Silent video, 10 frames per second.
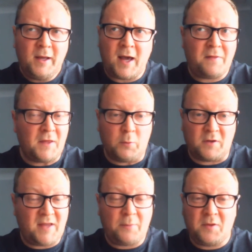I think he would
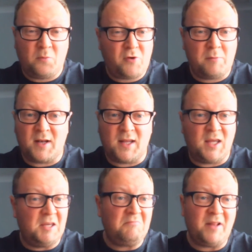adapt to the Premier
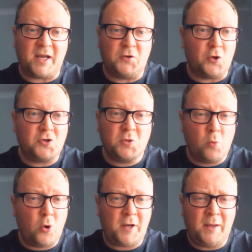League like a duck to
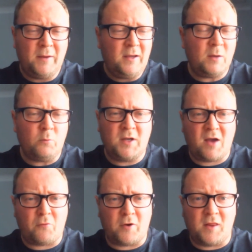water, and we'd
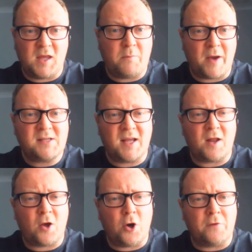have one of the best
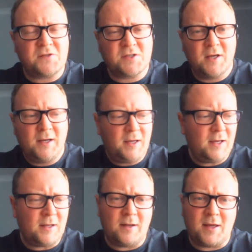centre-halves
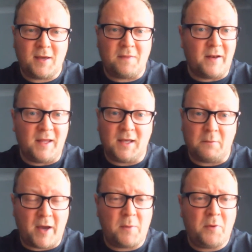in the league,
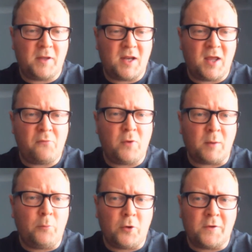in my opinion, if we
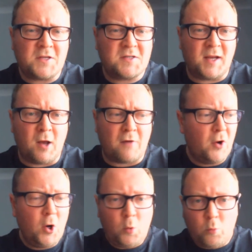can pull this deal off.
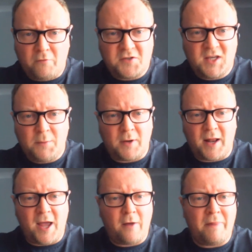We're obviously keeping an
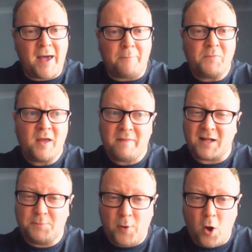eye on that.
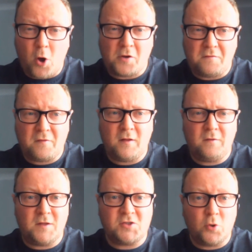That's part of
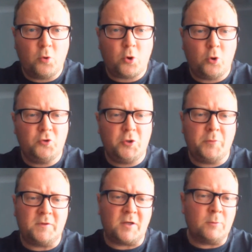the so-called
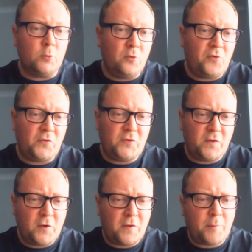double deal. Moving on to
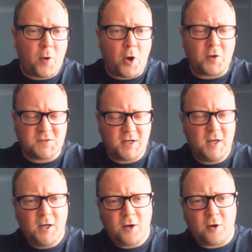the other part
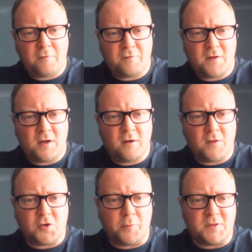of
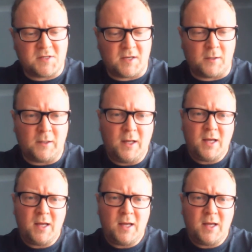the double deal